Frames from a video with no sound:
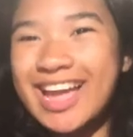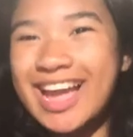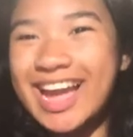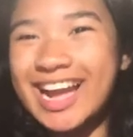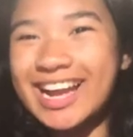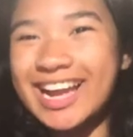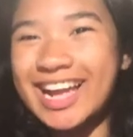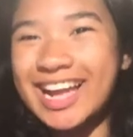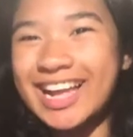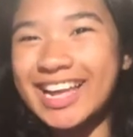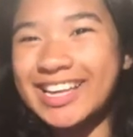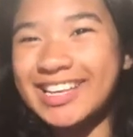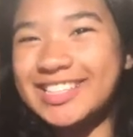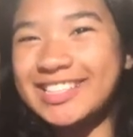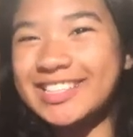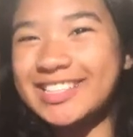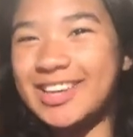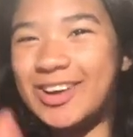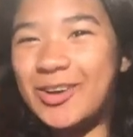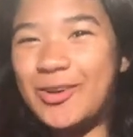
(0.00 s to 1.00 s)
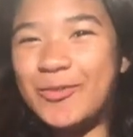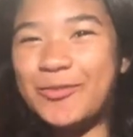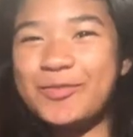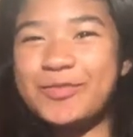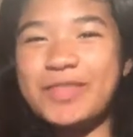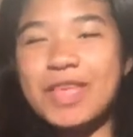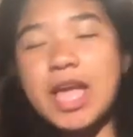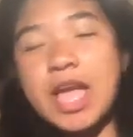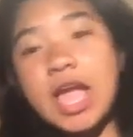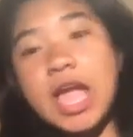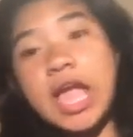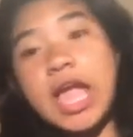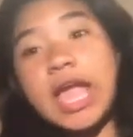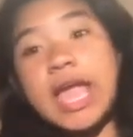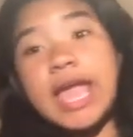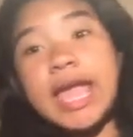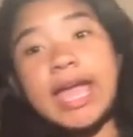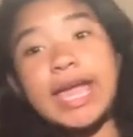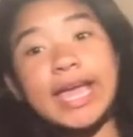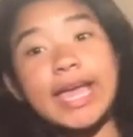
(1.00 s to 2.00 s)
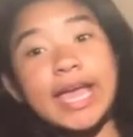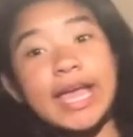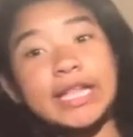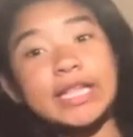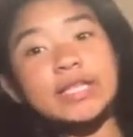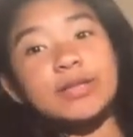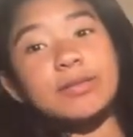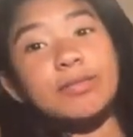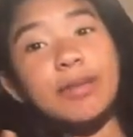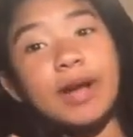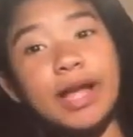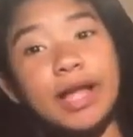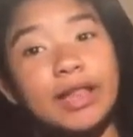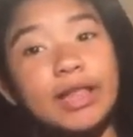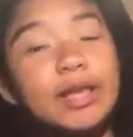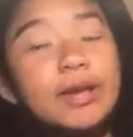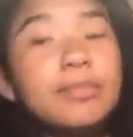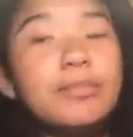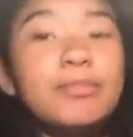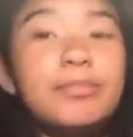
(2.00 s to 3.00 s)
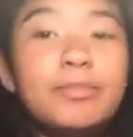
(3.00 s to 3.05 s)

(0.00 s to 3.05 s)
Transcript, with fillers: Hi guys, so it's Miley.